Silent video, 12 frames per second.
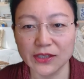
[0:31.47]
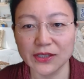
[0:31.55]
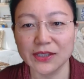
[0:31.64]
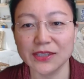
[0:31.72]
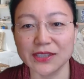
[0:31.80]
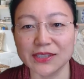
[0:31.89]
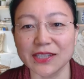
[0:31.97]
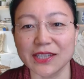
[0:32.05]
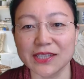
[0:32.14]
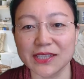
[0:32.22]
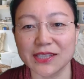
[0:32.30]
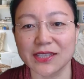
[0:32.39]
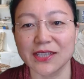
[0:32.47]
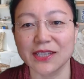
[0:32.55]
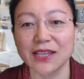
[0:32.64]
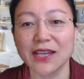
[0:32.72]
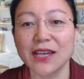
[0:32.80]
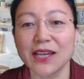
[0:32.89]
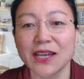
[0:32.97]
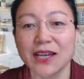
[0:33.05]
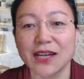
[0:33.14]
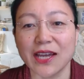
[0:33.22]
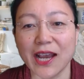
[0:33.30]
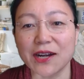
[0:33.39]
in this
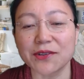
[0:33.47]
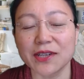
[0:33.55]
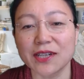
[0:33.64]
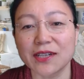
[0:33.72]
area,